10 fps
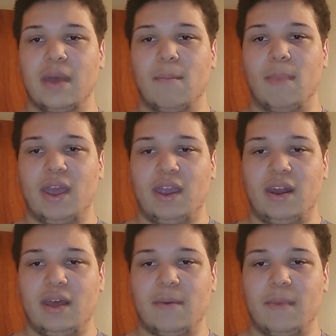
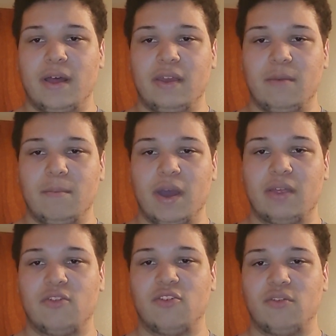made by the
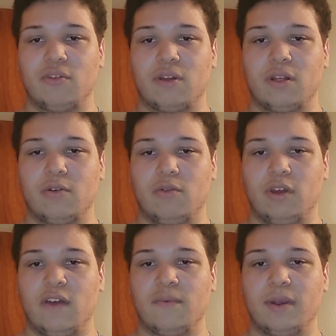Massachusetts colonial
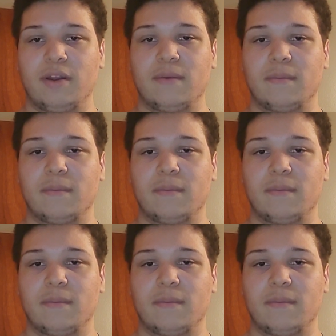government